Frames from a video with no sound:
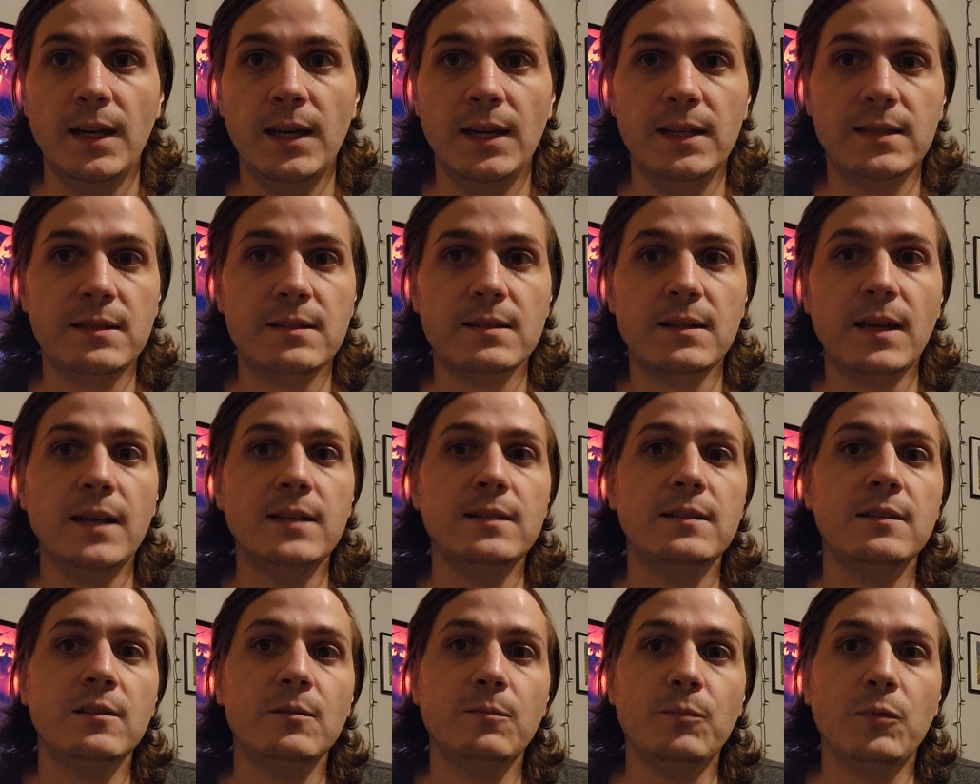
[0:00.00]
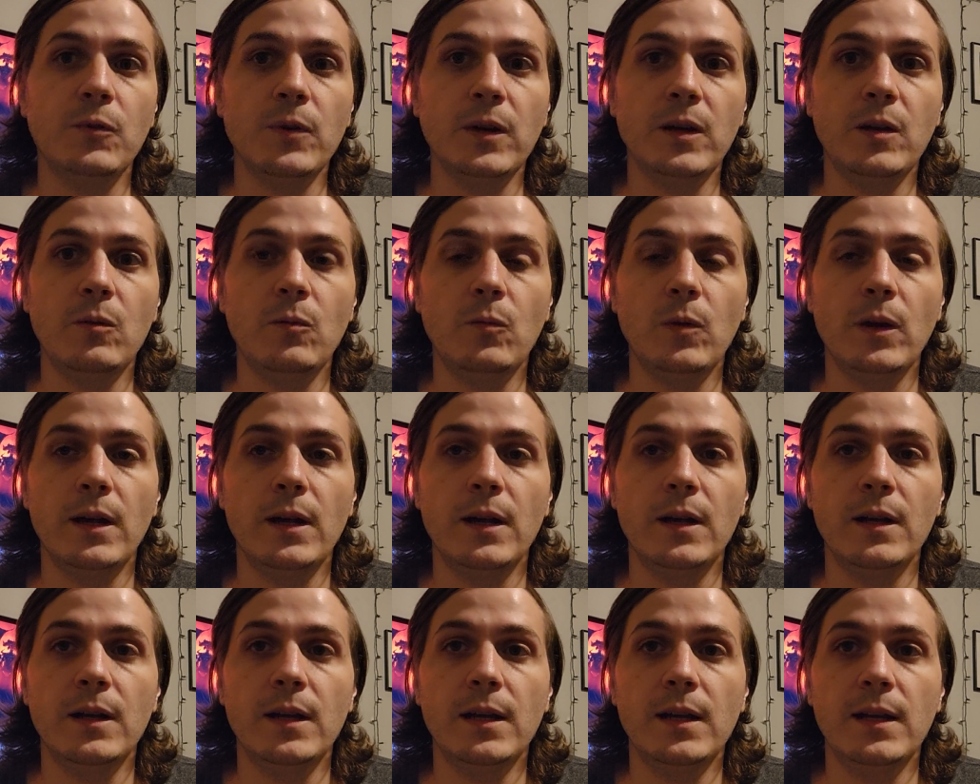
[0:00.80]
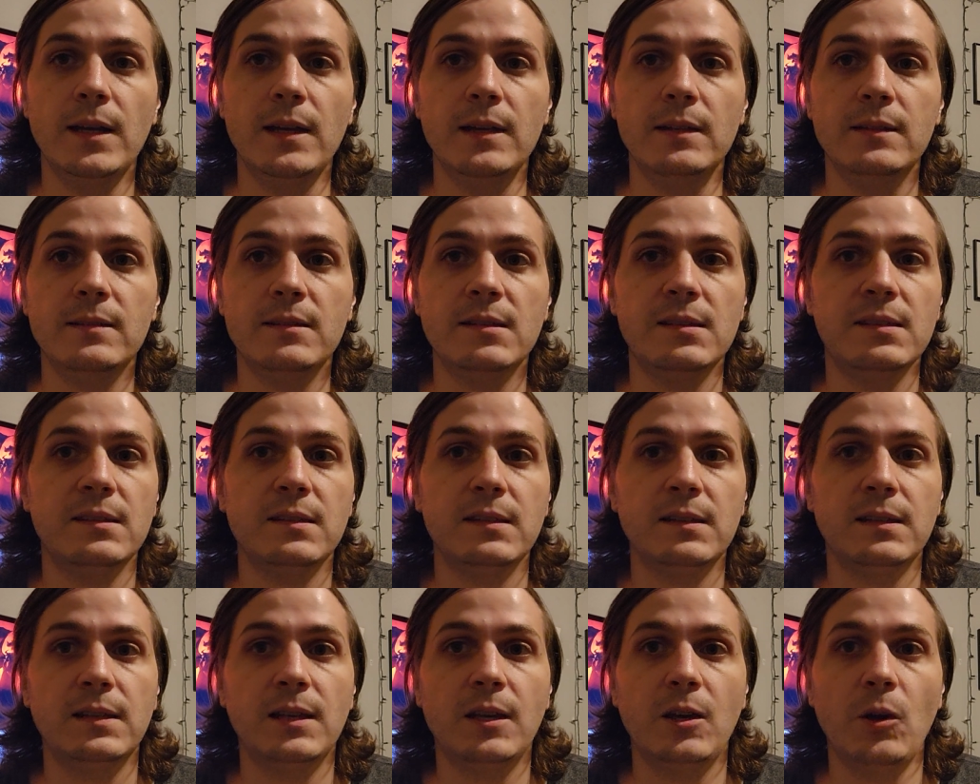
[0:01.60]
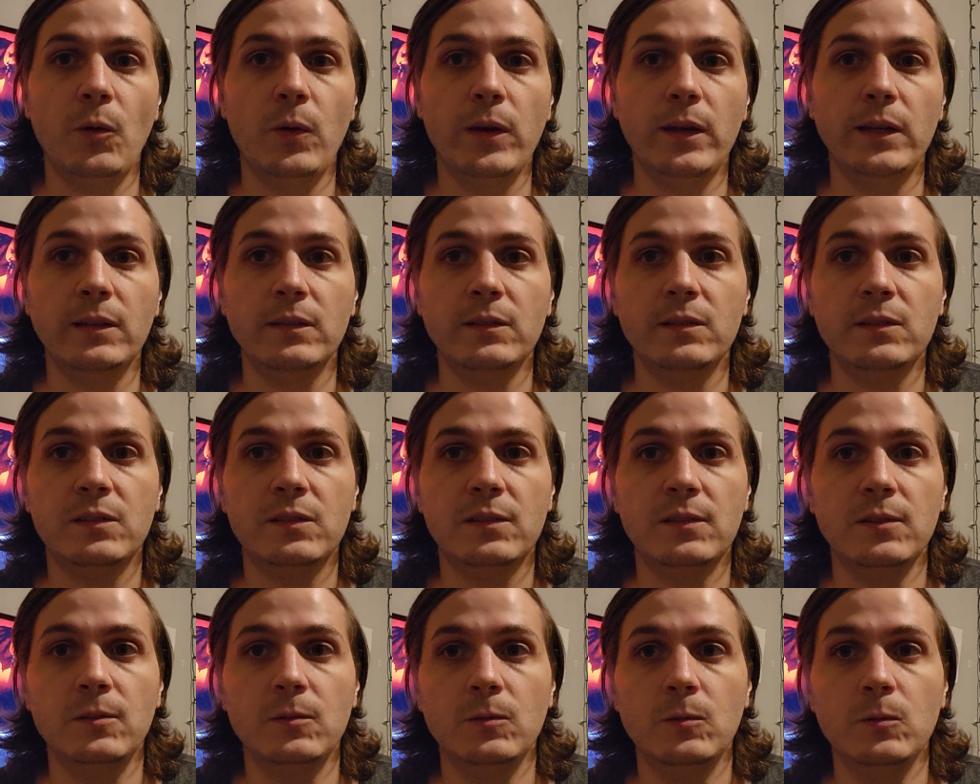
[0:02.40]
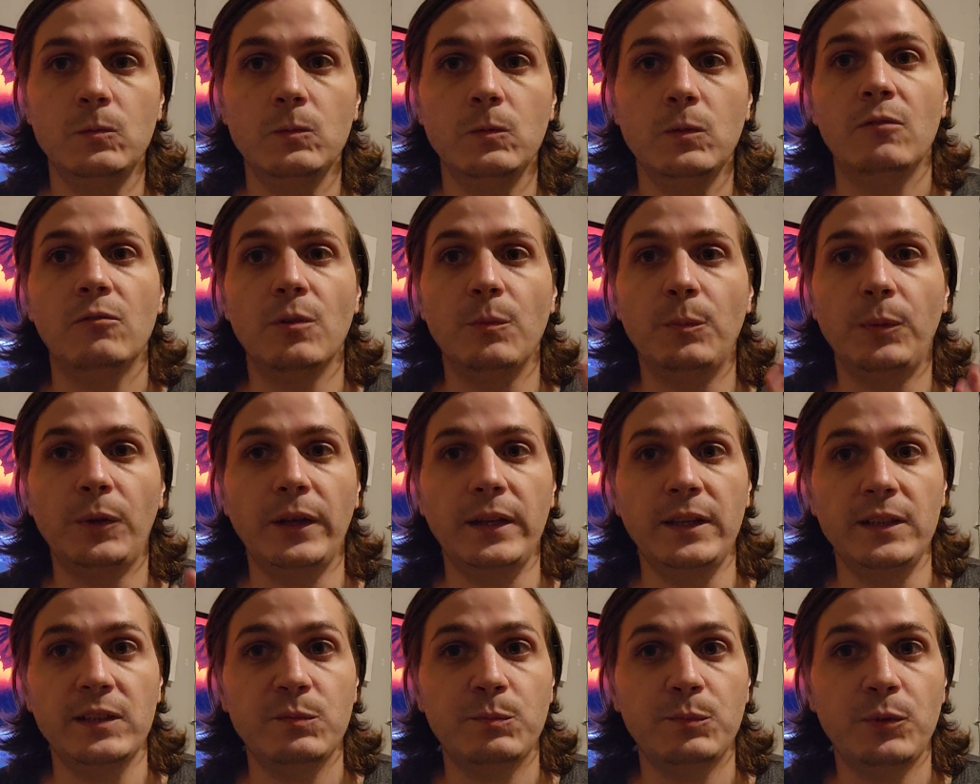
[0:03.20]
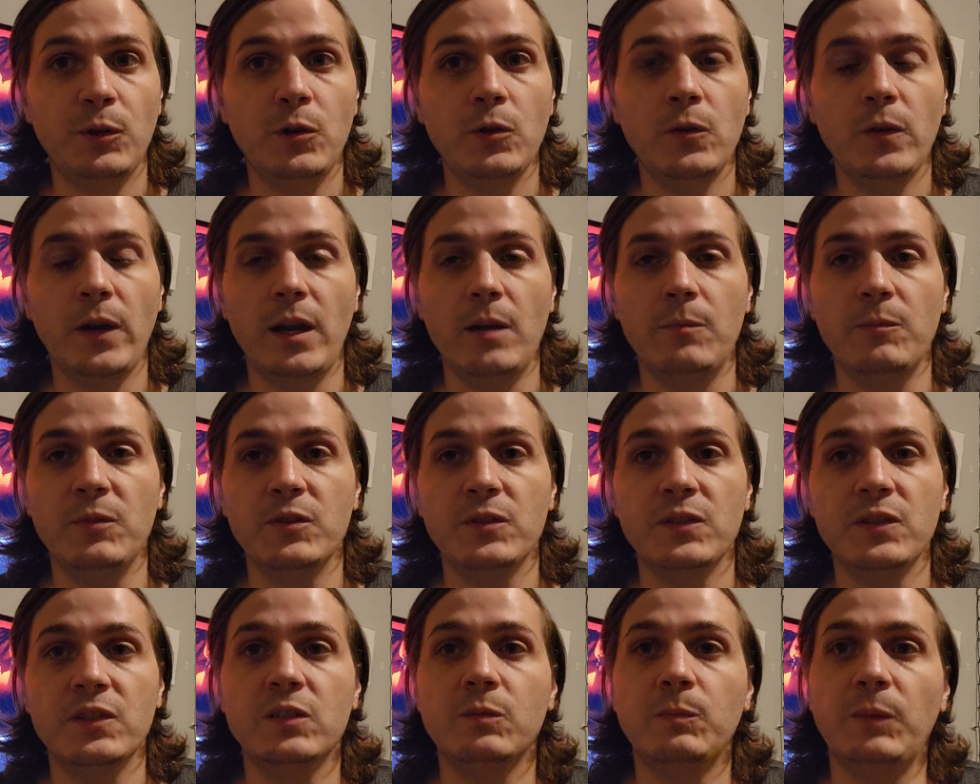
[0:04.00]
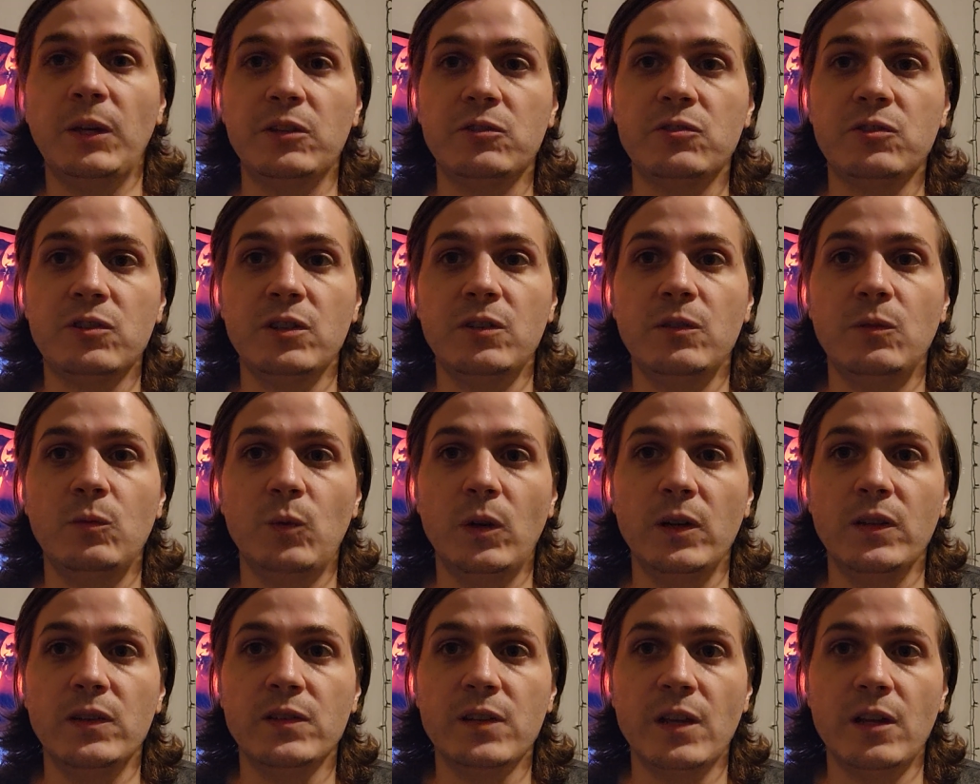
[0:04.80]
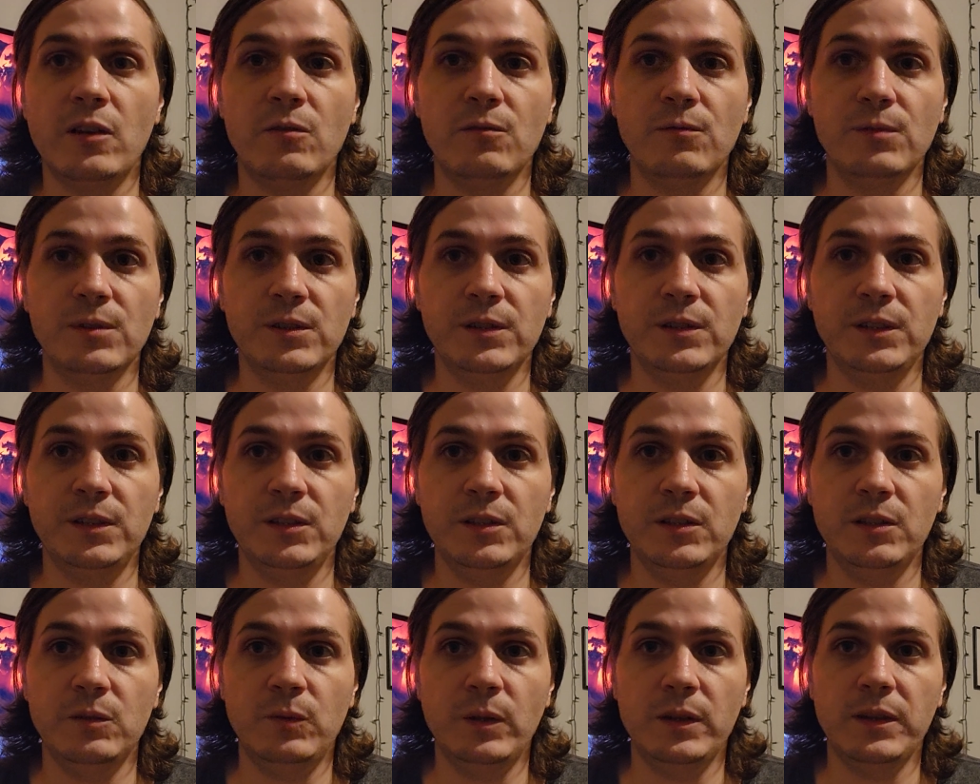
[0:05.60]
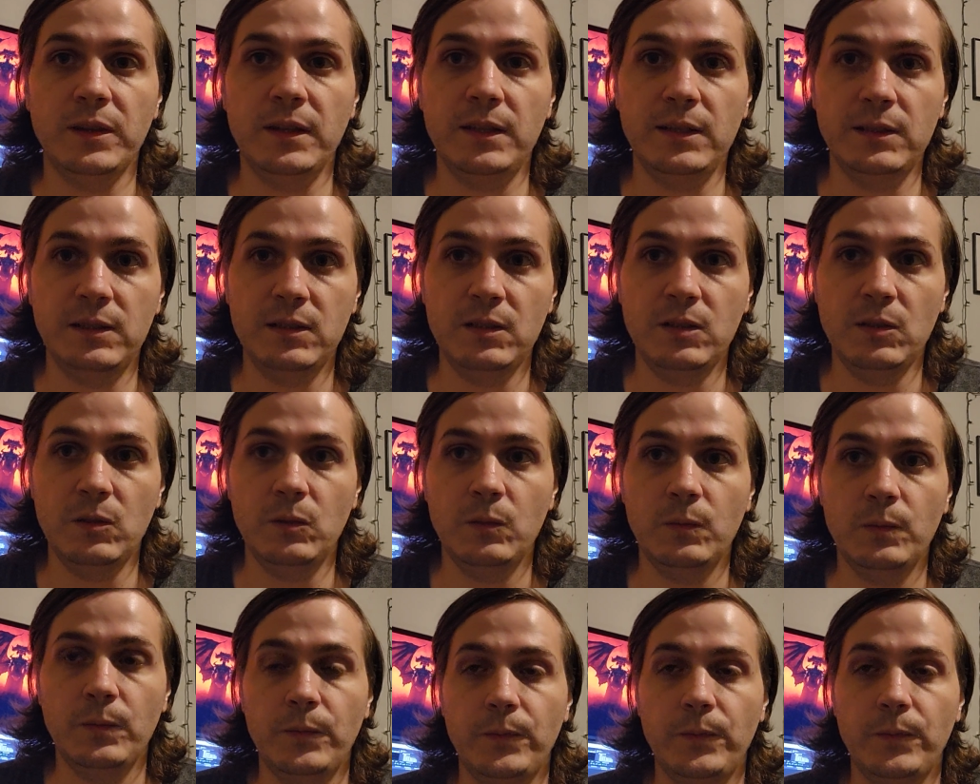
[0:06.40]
it's not to the point where it's going to replace programmers, especially ones that are really good at what they do.